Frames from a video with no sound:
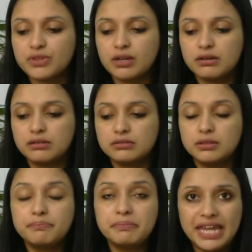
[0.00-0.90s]
the
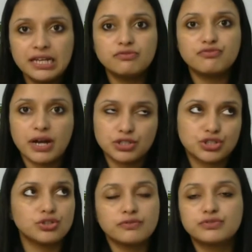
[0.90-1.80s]
main
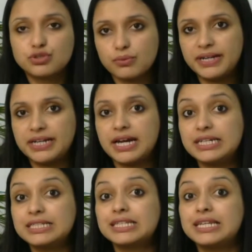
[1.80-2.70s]
function of stomata
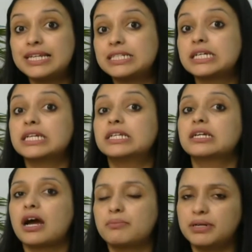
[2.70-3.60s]
is letting in
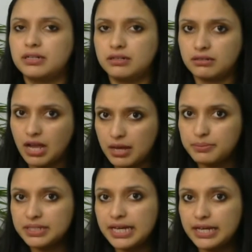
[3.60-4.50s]

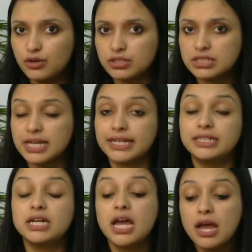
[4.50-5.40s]
carbon
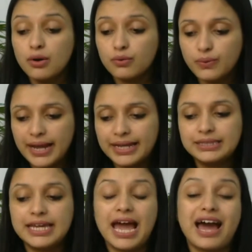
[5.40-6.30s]
dioxide while
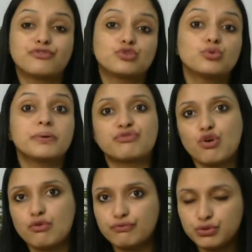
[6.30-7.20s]
they have to
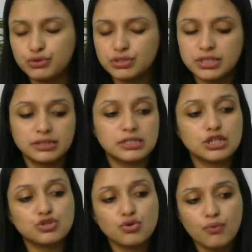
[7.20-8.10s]
perform
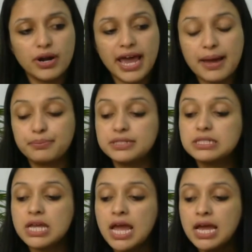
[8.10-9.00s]
photosynthesis. So what
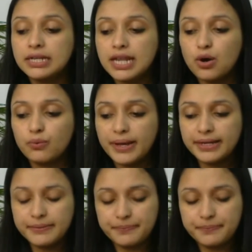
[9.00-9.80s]
happens now when